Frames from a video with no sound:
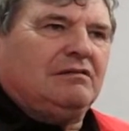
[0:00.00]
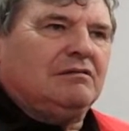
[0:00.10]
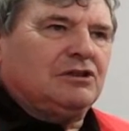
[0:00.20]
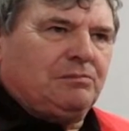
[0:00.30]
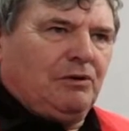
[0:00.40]

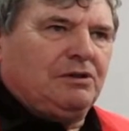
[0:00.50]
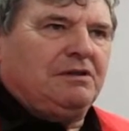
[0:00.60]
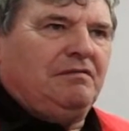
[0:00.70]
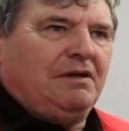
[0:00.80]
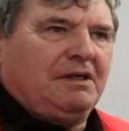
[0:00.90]

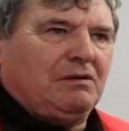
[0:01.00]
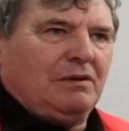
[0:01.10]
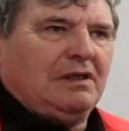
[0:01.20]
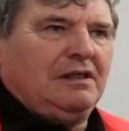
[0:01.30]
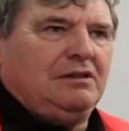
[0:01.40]
responded very
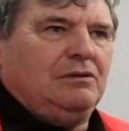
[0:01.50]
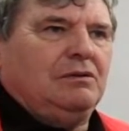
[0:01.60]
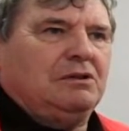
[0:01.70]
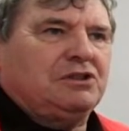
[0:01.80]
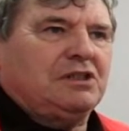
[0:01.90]
quickly
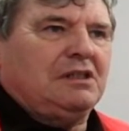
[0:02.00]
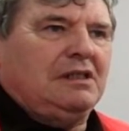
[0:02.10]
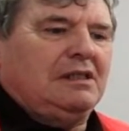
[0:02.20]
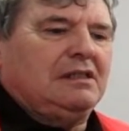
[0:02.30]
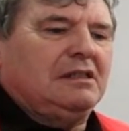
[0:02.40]
to us,
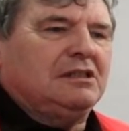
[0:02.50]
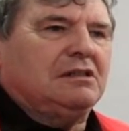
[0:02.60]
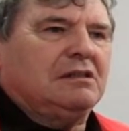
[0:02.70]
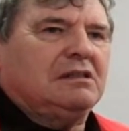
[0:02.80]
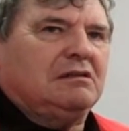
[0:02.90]
and
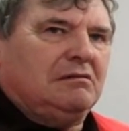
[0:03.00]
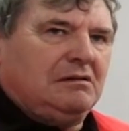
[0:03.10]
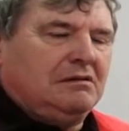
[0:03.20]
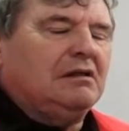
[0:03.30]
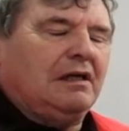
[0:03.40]
is
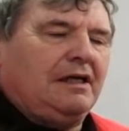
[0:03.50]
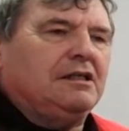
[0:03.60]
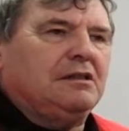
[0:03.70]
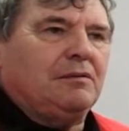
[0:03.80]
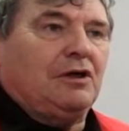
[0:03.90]

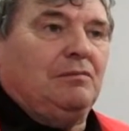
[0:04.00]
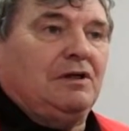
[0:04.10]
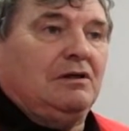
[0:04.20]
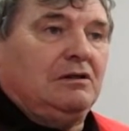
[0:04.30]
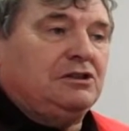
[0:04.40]
delighted to be coming
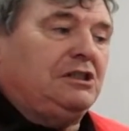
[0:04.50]
along.